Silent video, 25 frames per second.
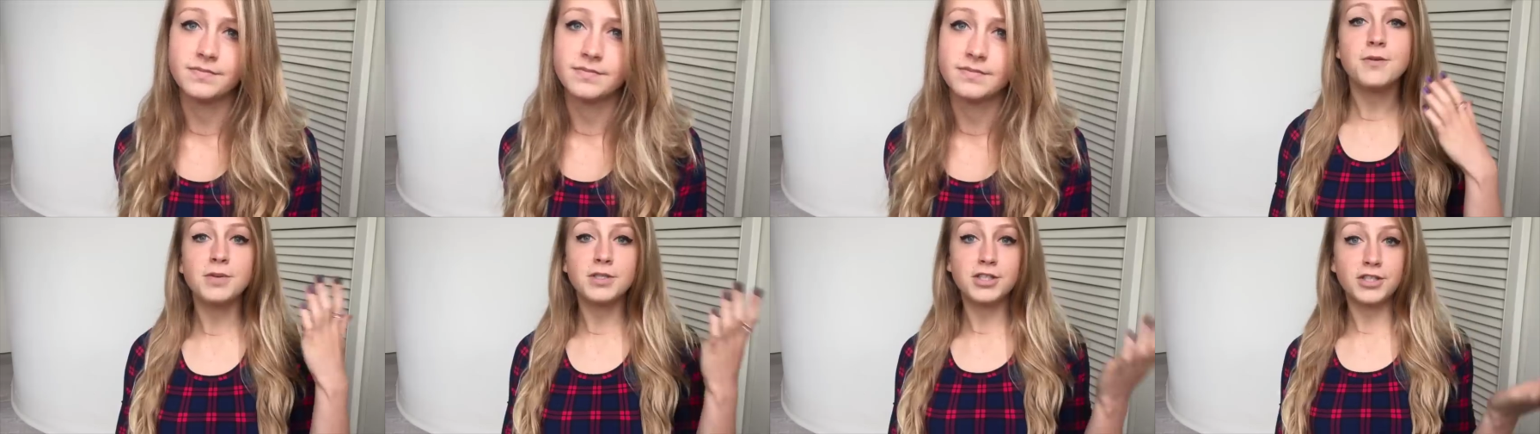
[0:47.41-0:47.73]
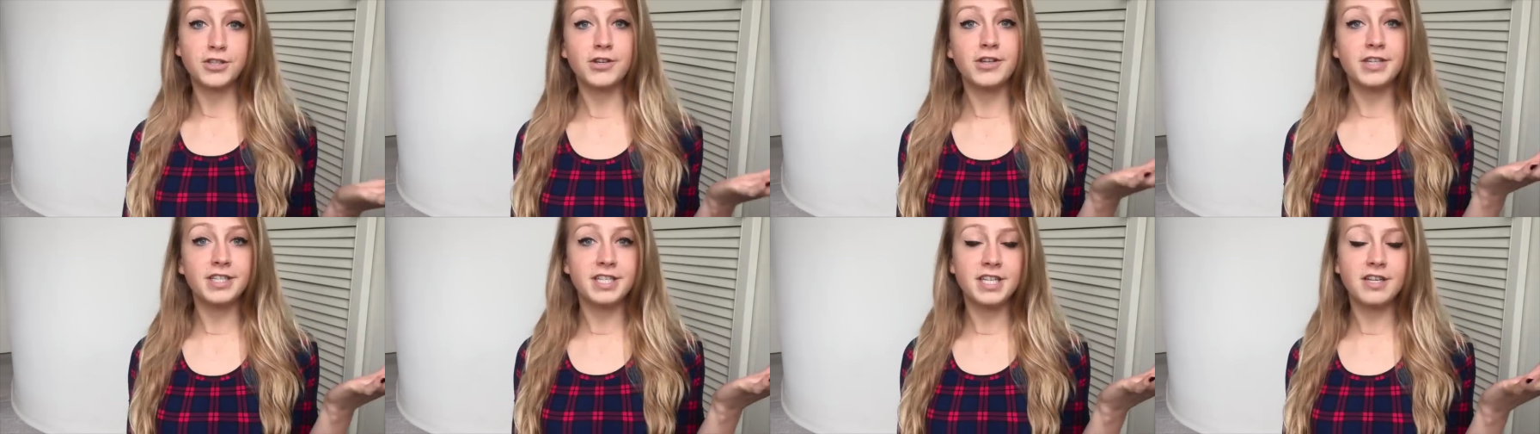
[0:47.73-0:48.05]
The
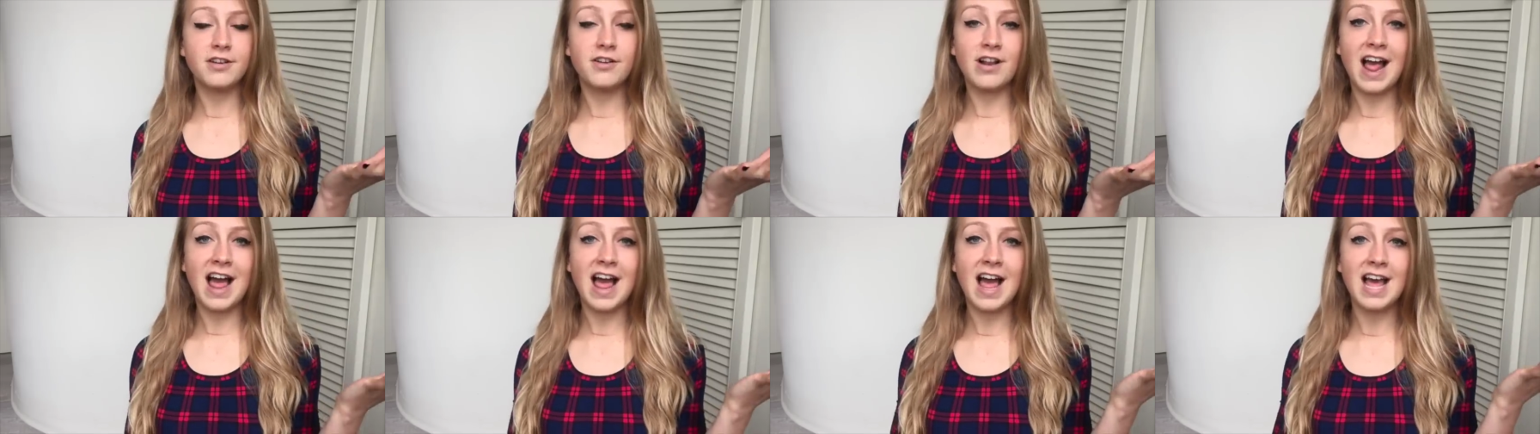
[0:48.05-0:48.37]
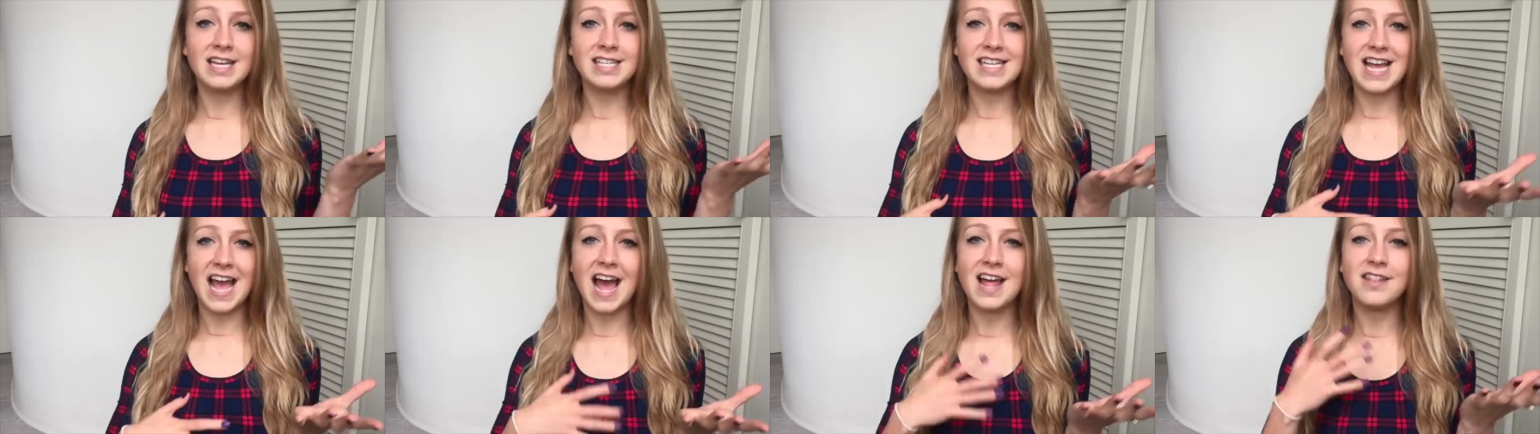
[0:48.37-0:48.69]
pituitary
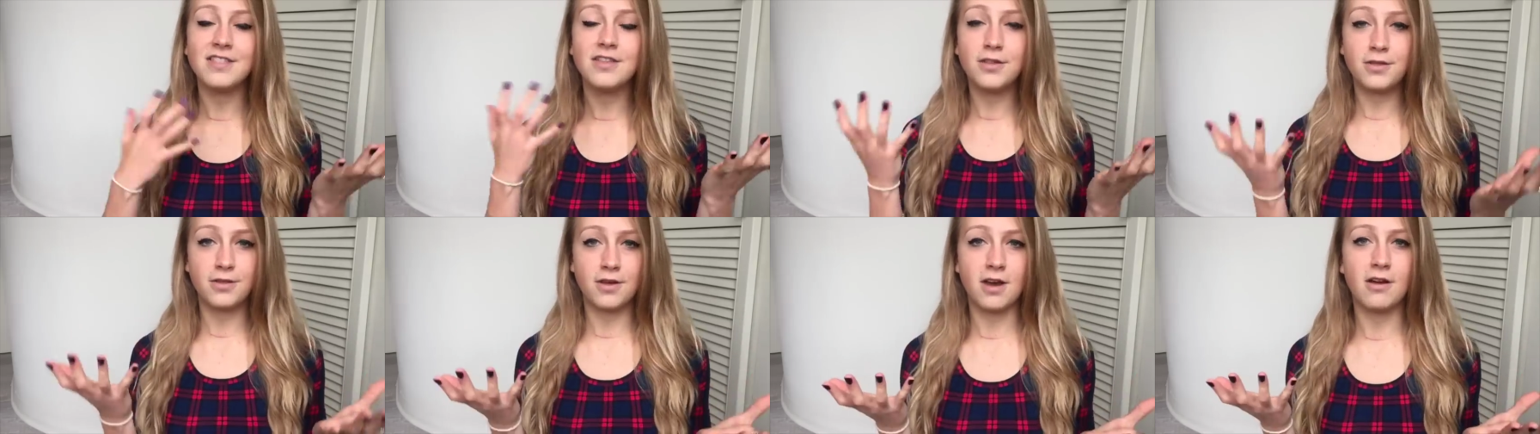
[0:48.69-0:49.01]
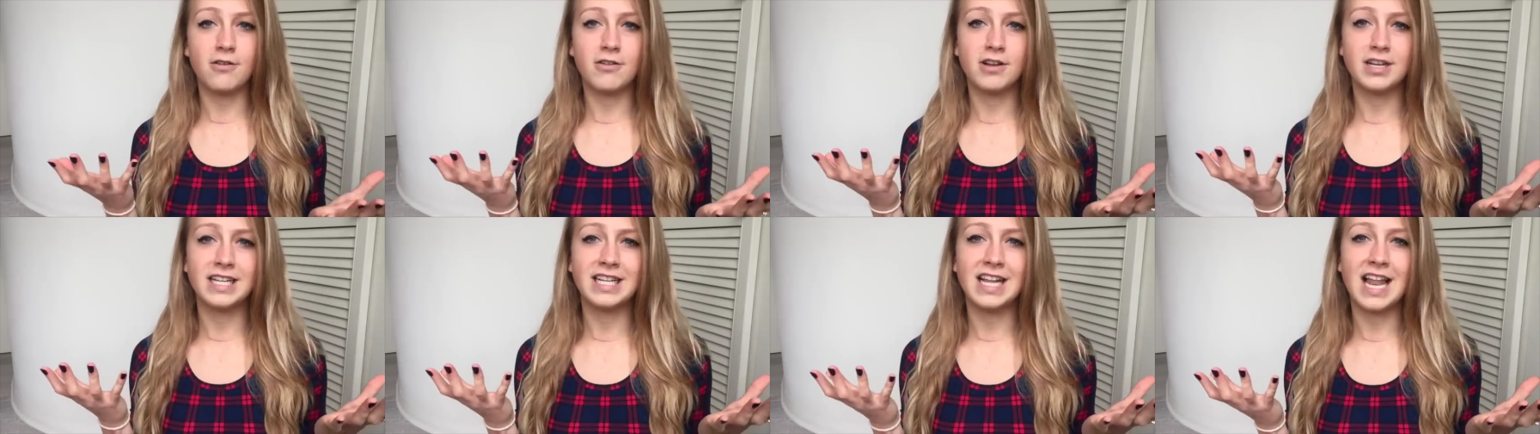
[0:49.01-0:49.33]
gland and the
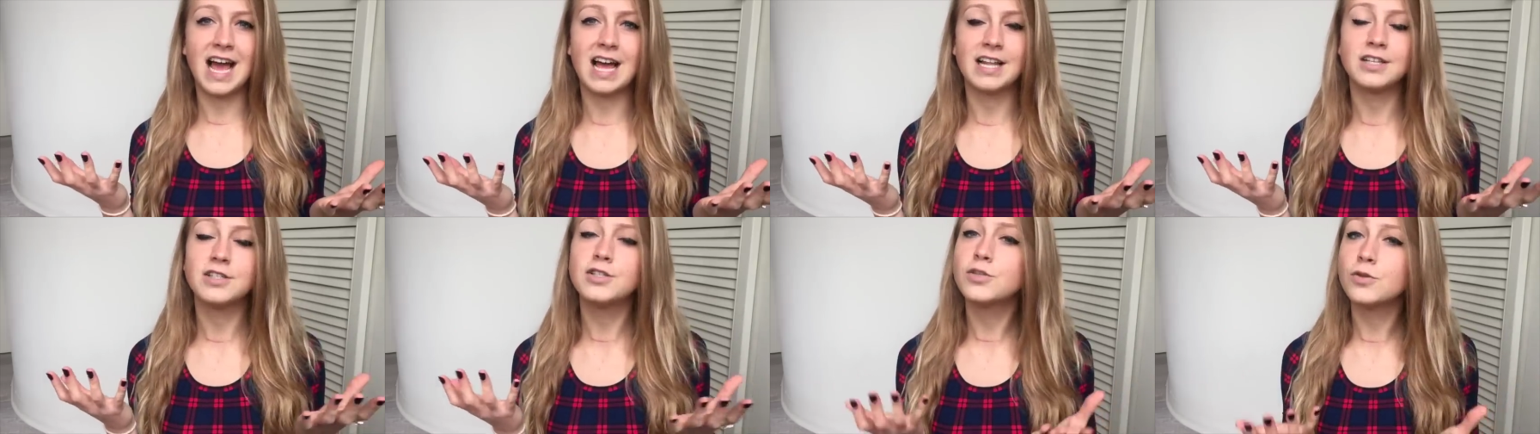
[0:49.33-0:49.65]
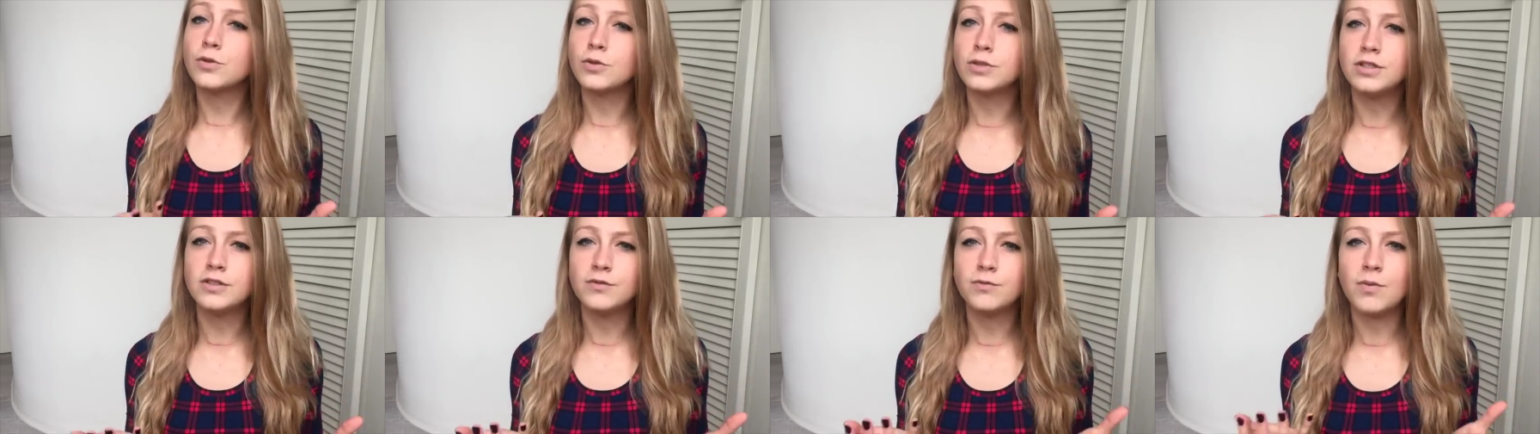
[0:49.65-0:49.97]
thyroid gland
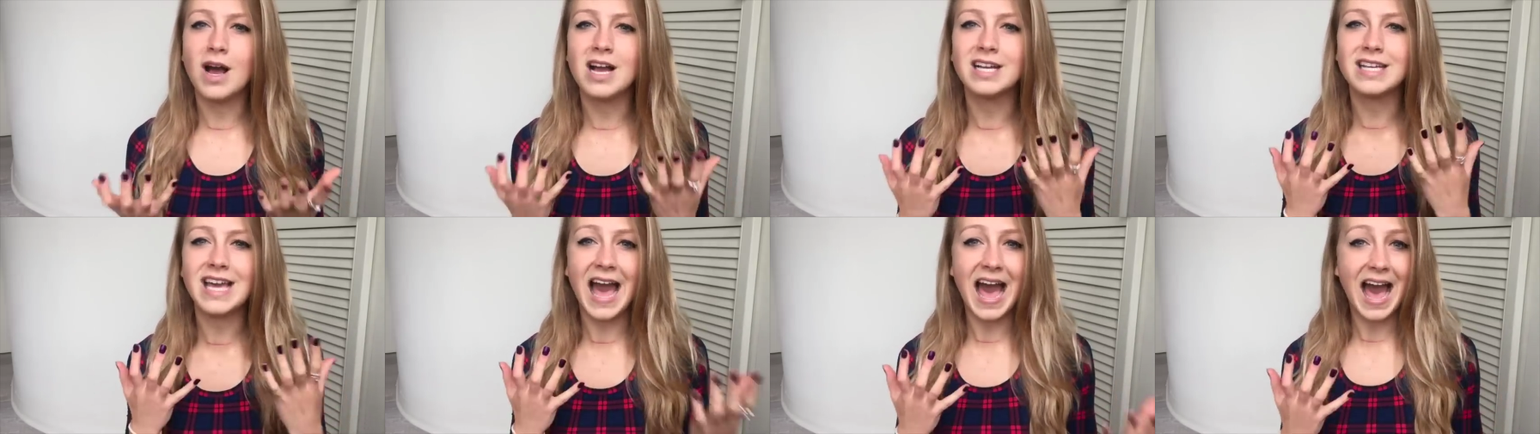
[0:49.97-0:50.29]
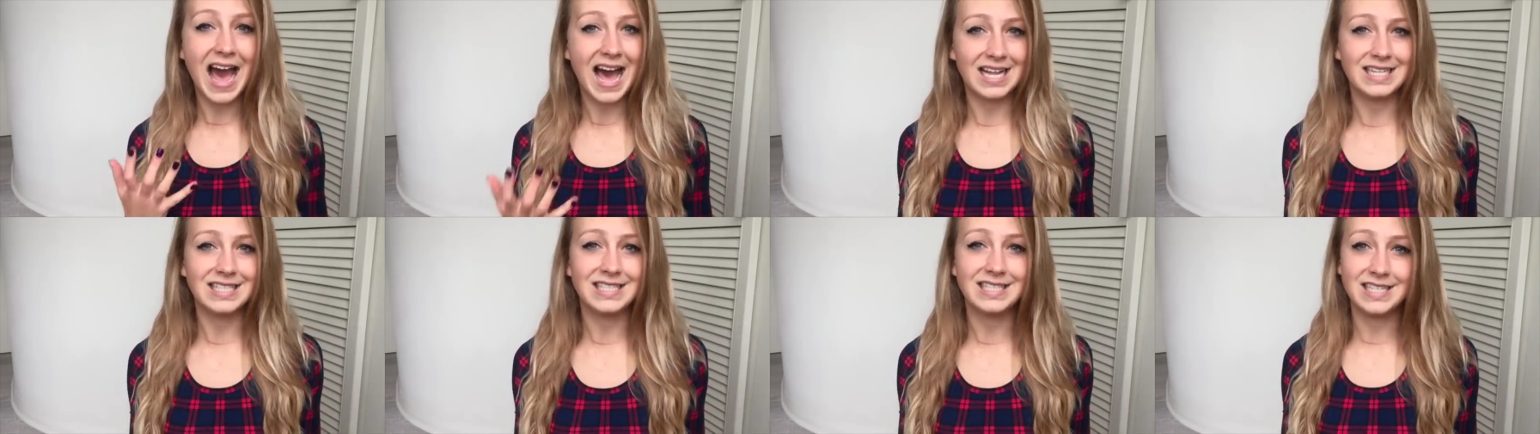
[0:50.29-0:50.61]
sort of work
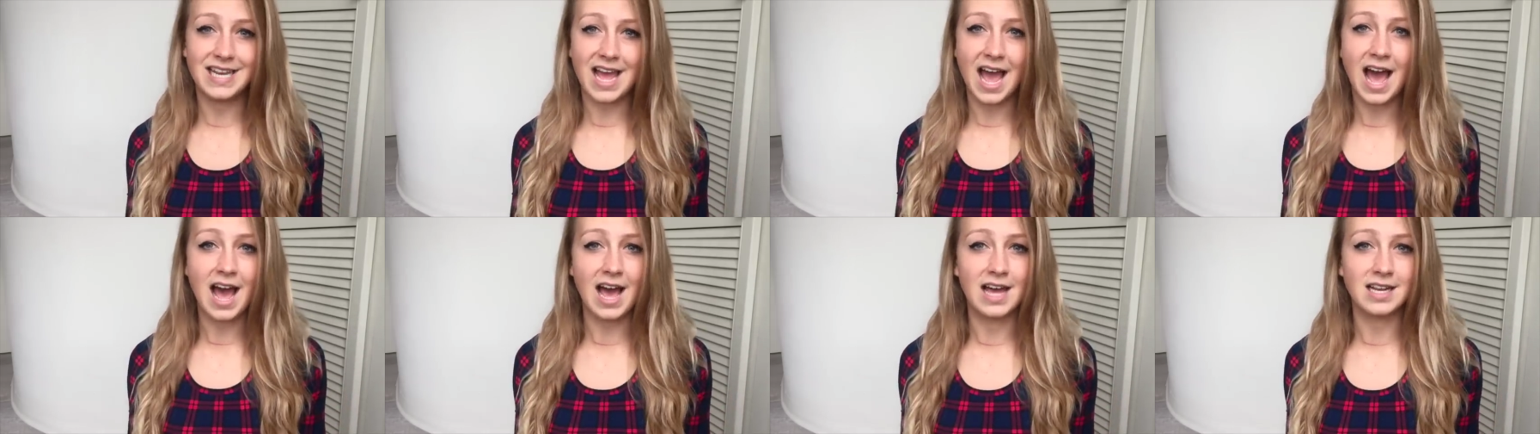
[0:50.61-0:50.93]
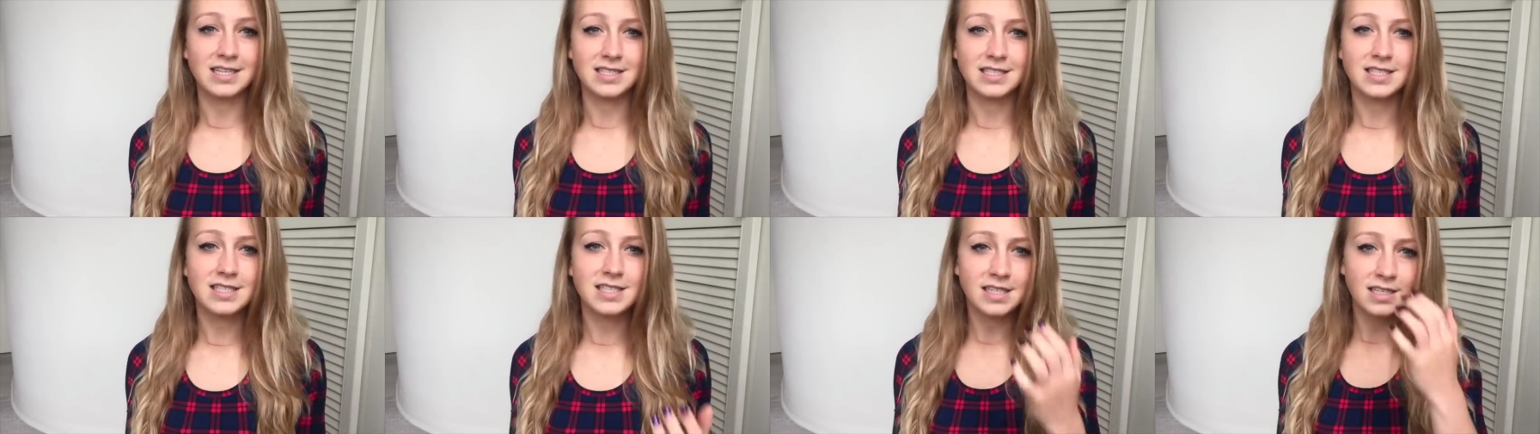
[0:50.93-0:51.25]
hand in
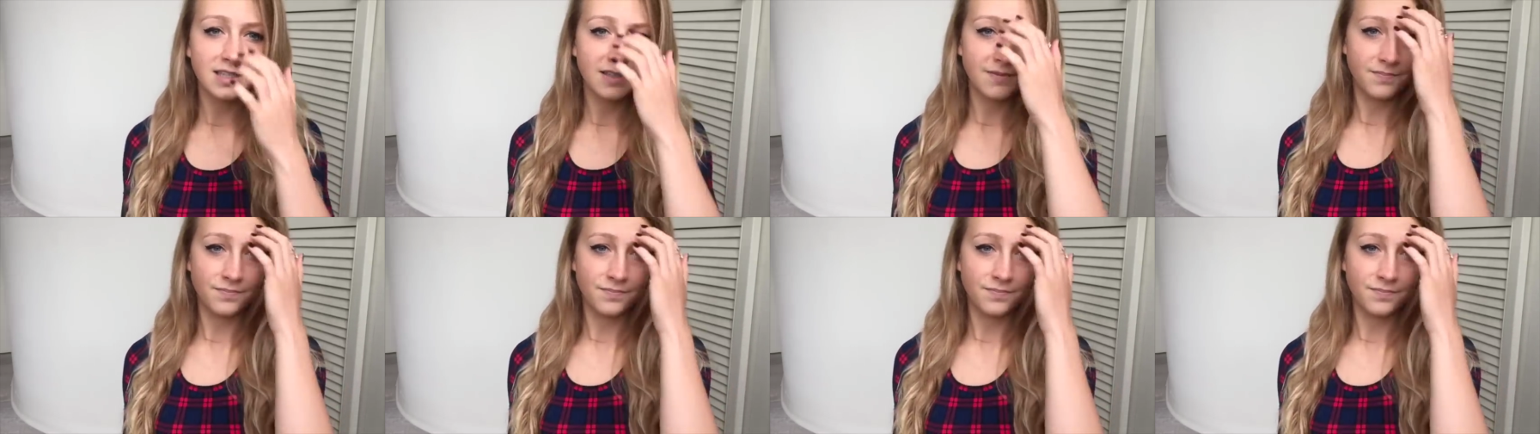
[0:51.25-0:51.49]
hand.